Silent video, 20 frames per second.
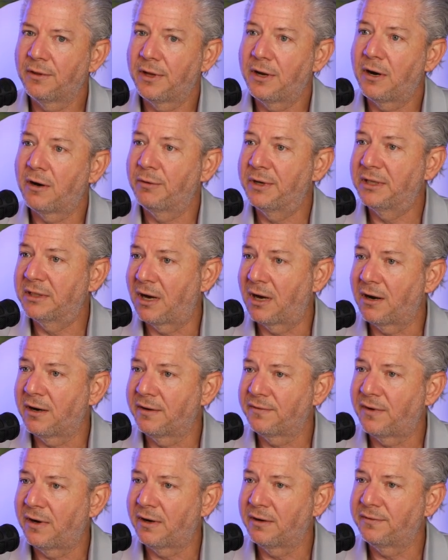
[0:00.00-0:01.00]
They are
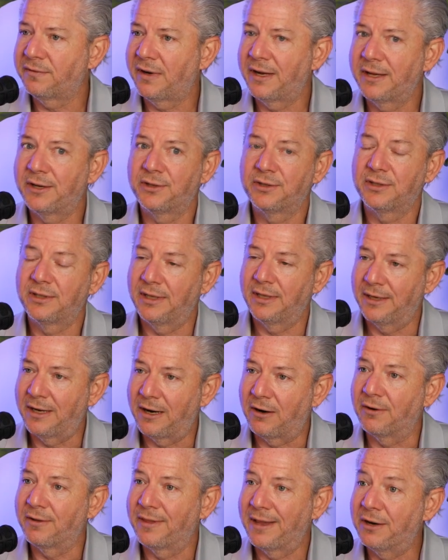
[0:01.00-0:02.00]
retired firefighters.
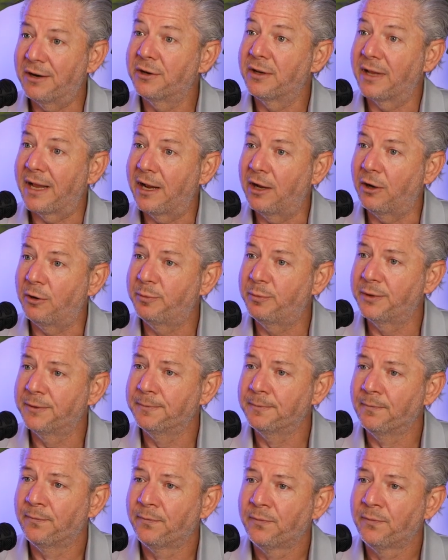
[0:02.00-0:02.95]
They are there to help.